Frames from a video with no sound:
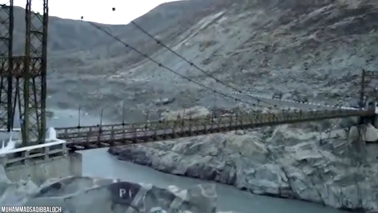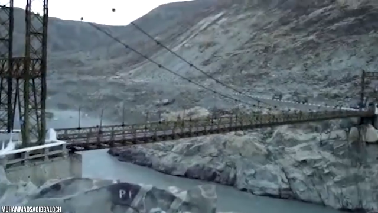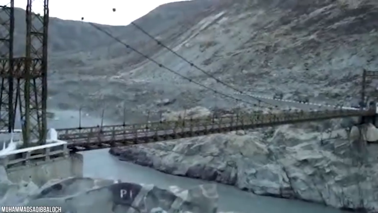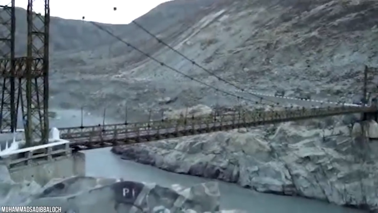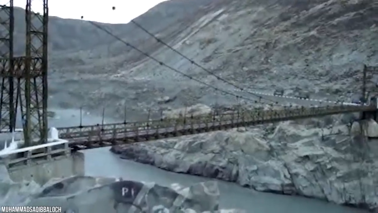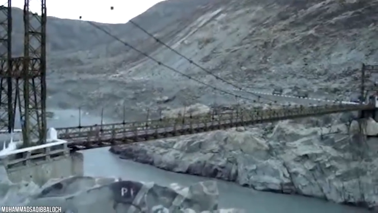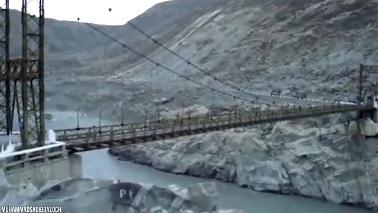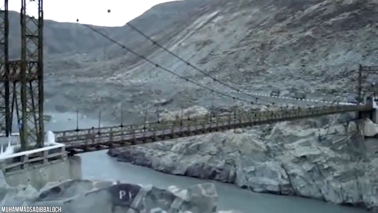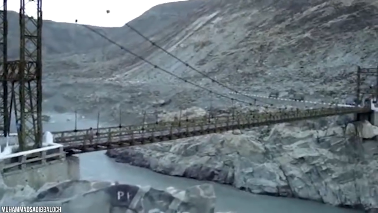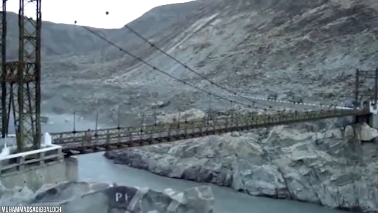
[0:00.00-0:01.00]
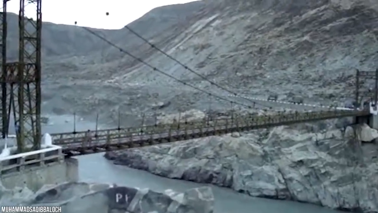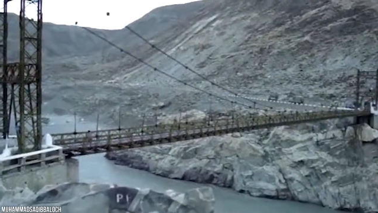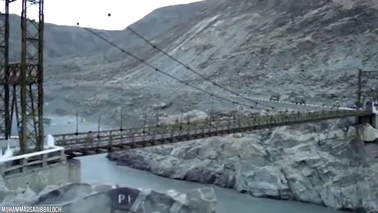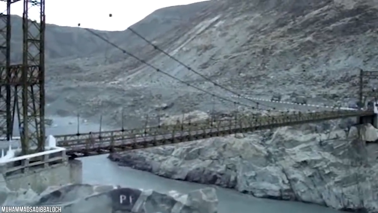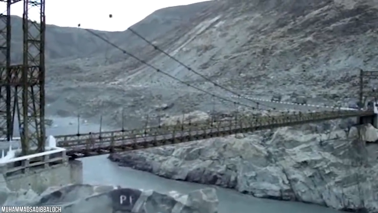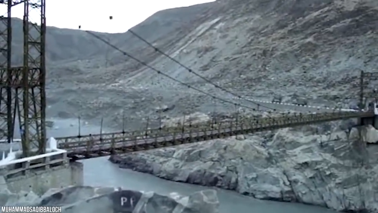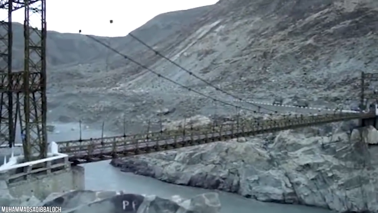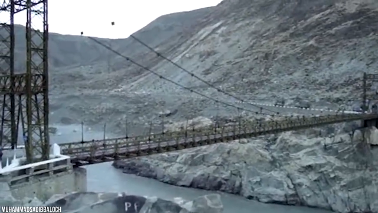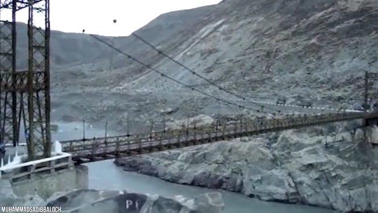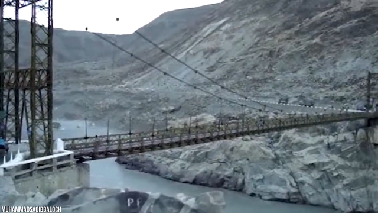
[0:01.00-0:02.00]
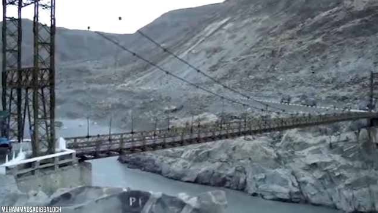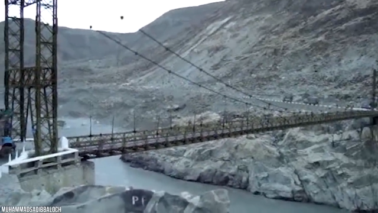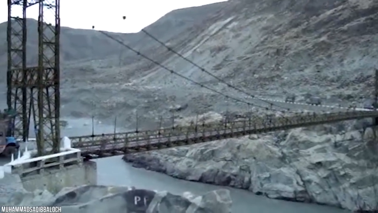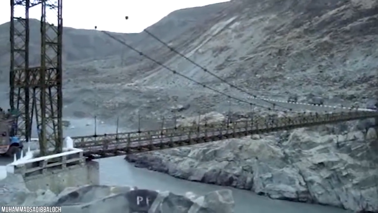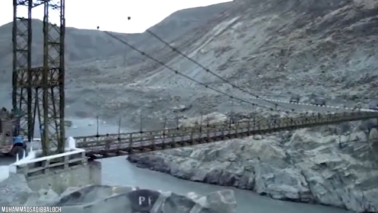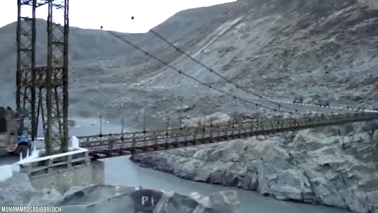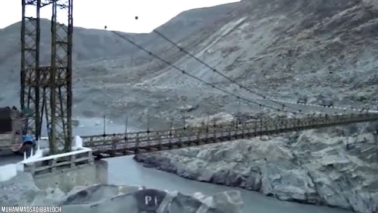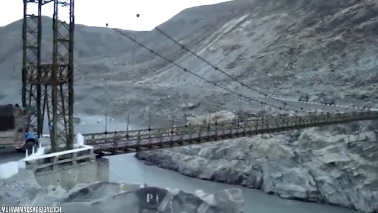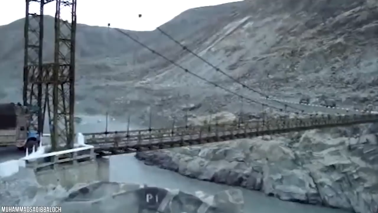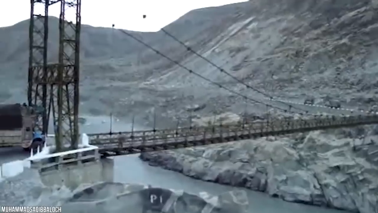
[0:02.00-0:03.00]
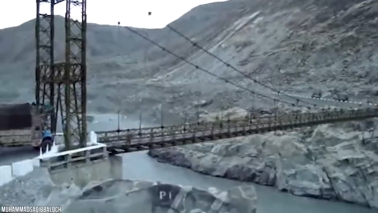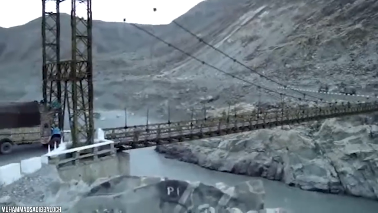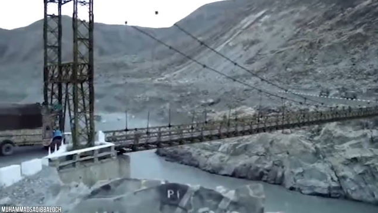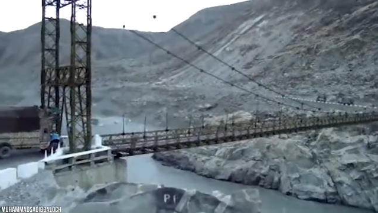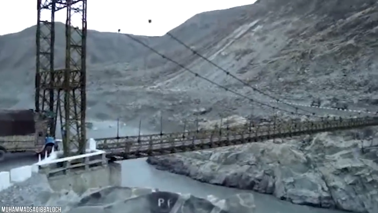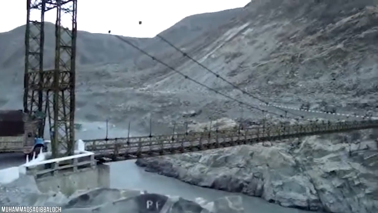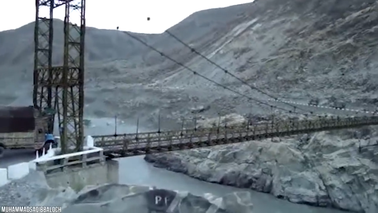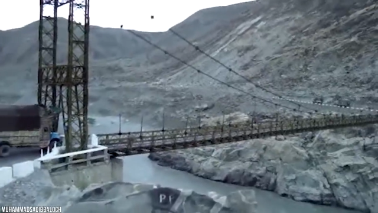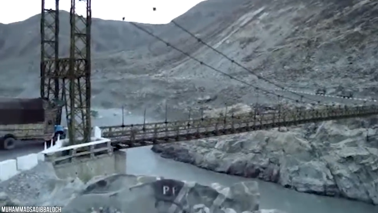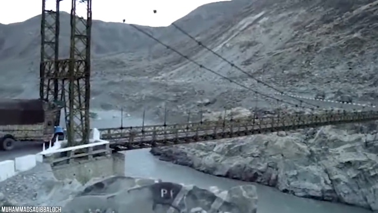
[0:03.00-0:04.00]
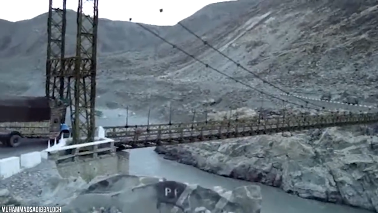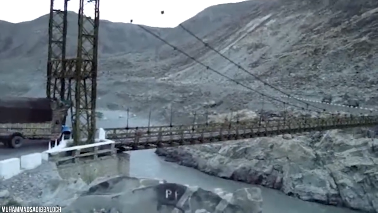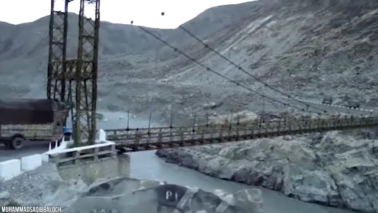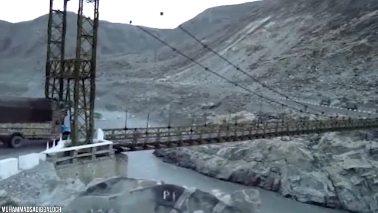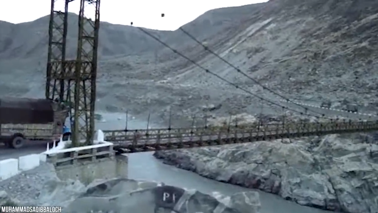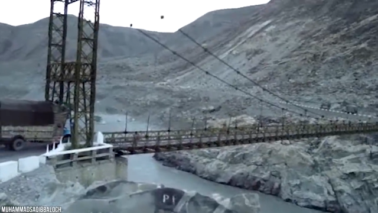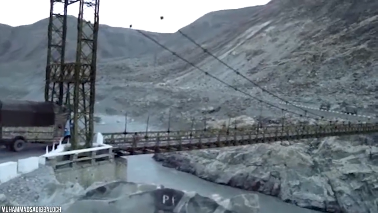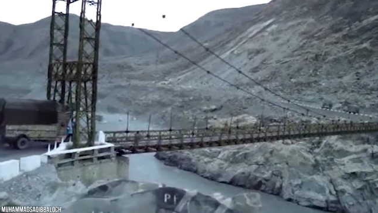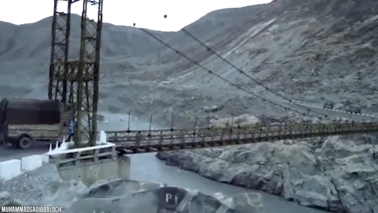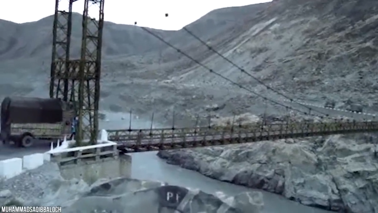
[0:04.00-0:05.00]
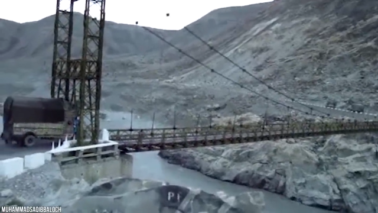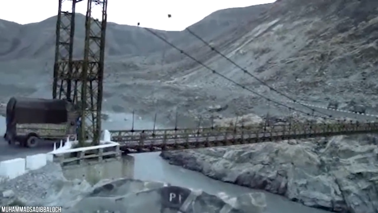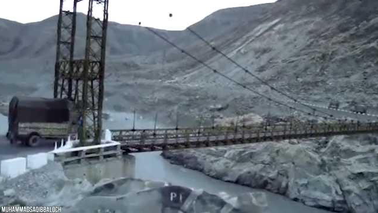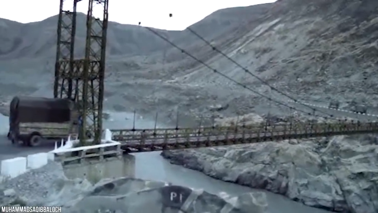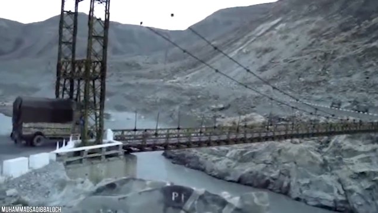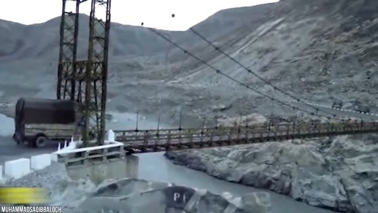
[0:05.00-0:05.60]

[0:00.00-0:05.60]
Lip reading: No face is visible, so there are no lips to read.